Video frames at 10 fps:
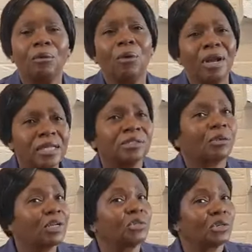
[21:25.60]
Who
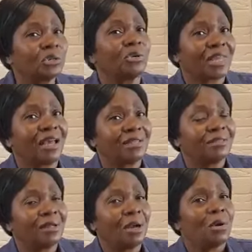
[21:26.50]
is going to do
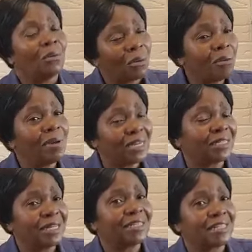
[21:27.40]
that? Who
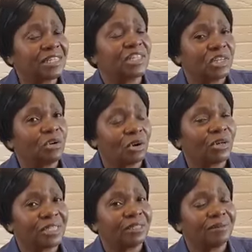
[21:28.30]
mentions this
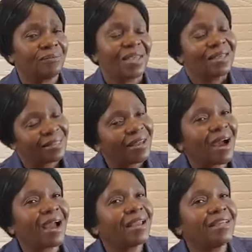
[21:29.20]
genealogy?
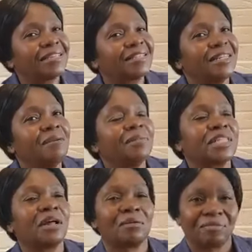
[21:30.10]
The highest
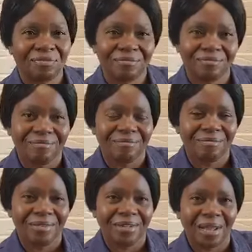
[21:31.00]
himself.
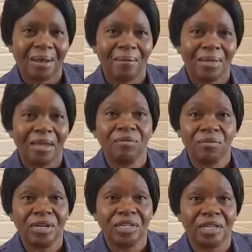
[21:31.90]
Yeah? Have
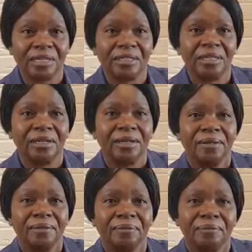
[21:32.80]
you finished that?
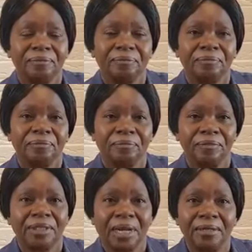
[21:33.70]

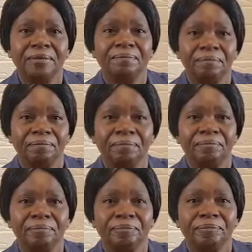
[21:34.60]
Right? Mm-hmm.